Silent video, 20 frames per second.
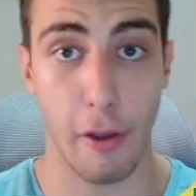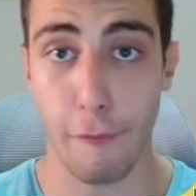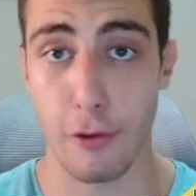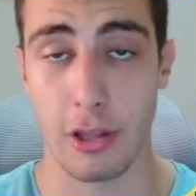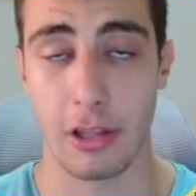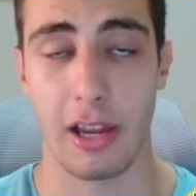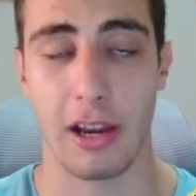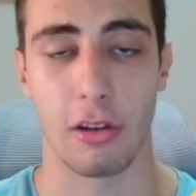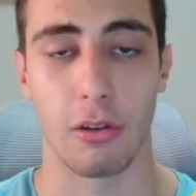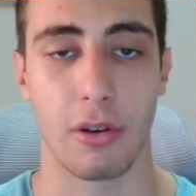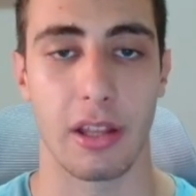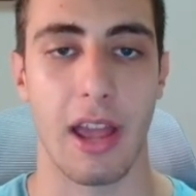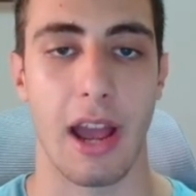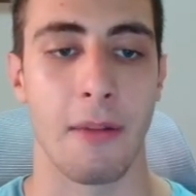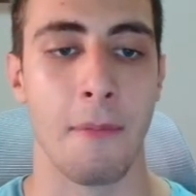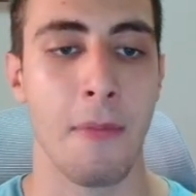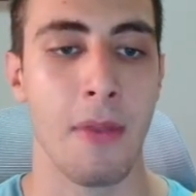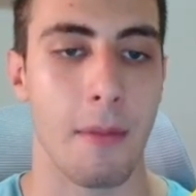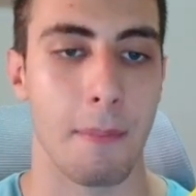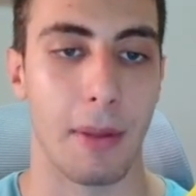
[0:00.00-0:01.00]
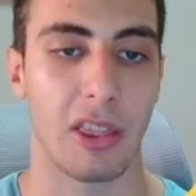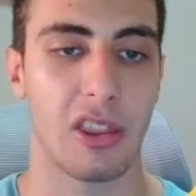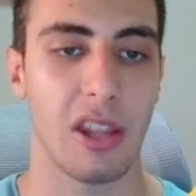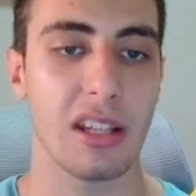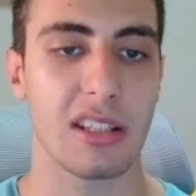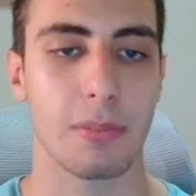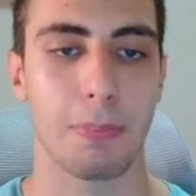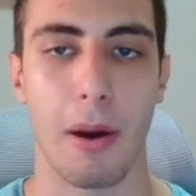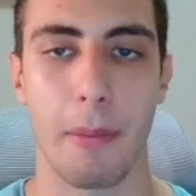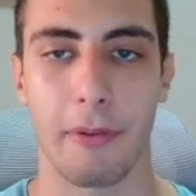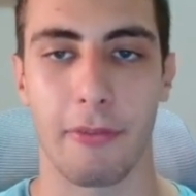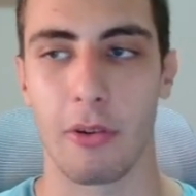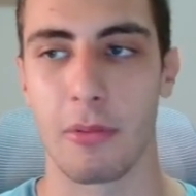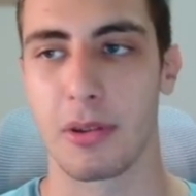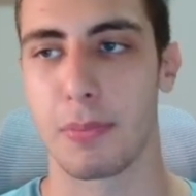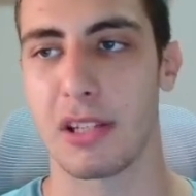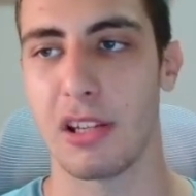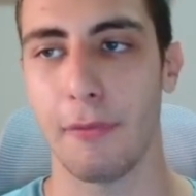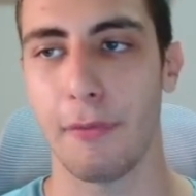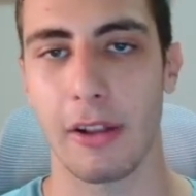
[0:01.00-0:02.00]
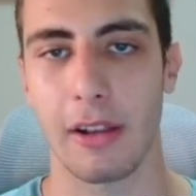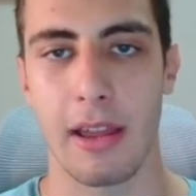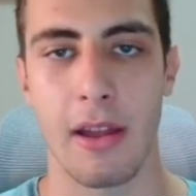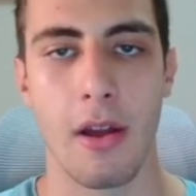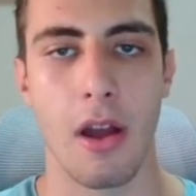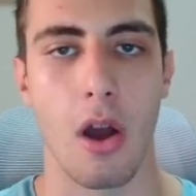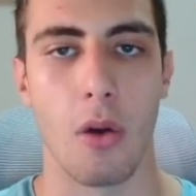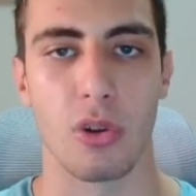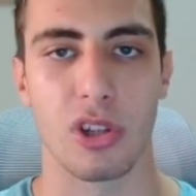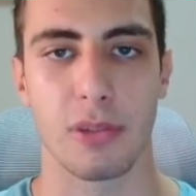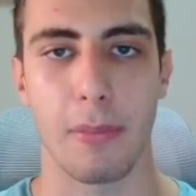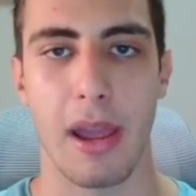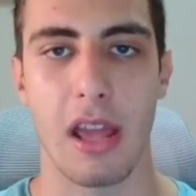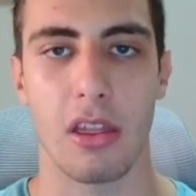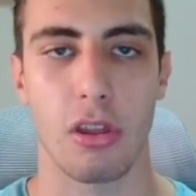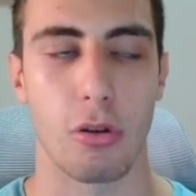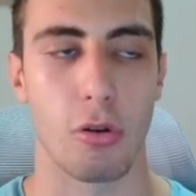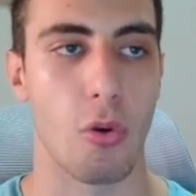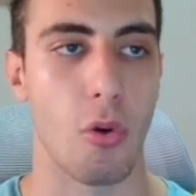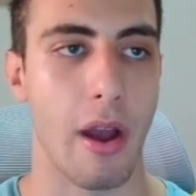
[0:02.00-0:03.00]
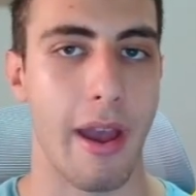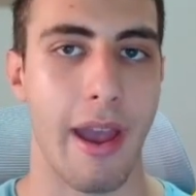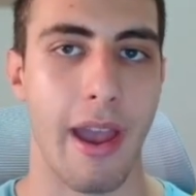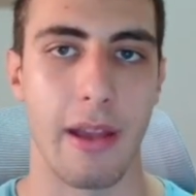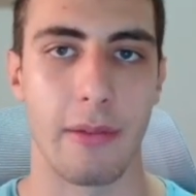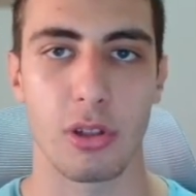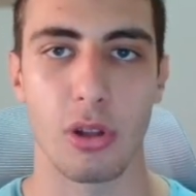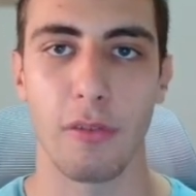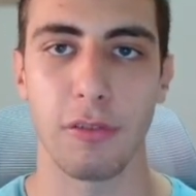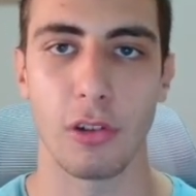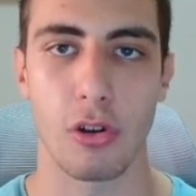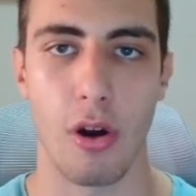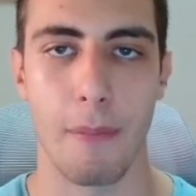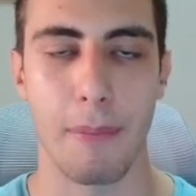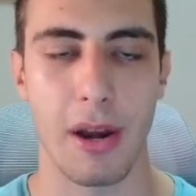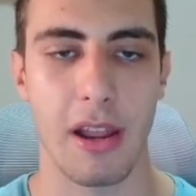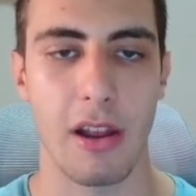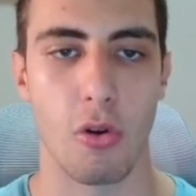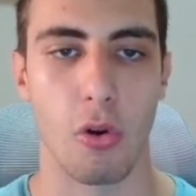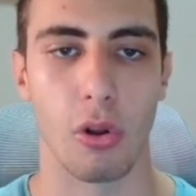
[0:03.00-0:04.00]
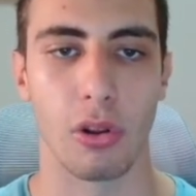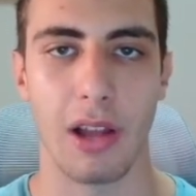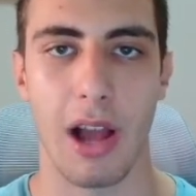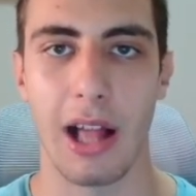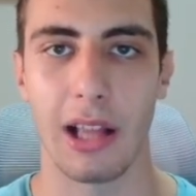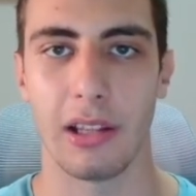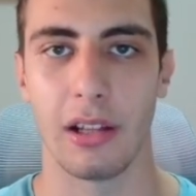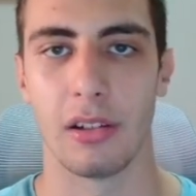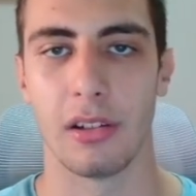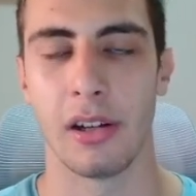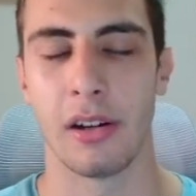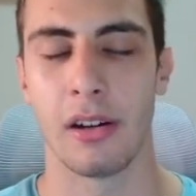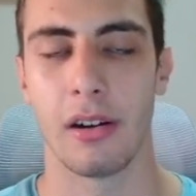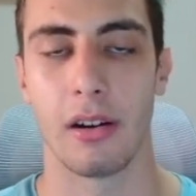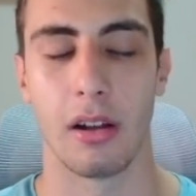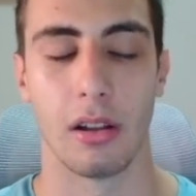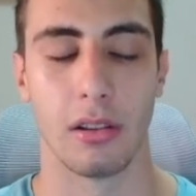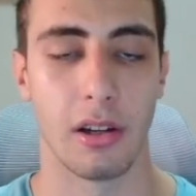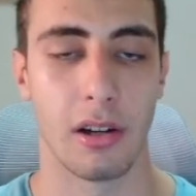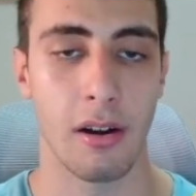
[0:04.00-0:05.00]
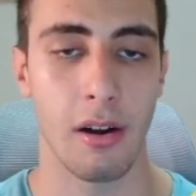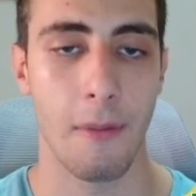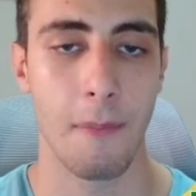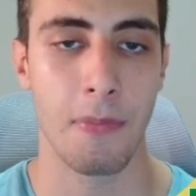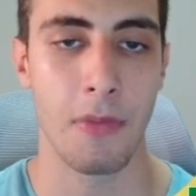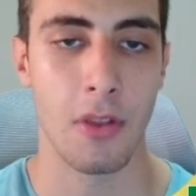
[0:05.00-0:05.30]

definitely take a look at that. But this pop-up form specifically was made through a software company called Learn.